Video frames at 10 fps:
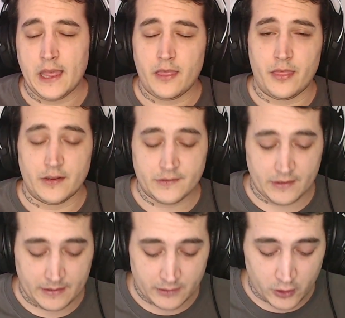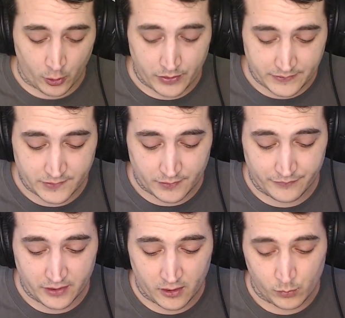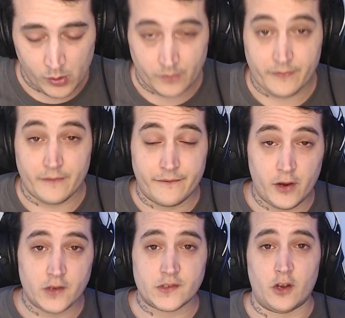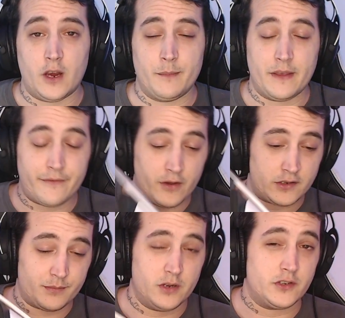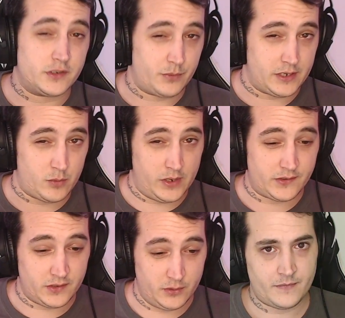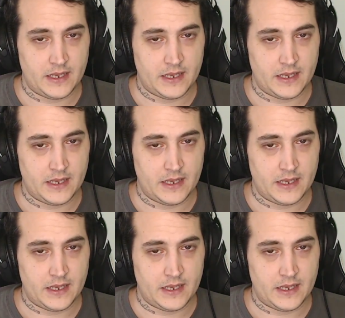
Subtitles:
that's going into the VR world for the first time in their first purchase with the Quest 2.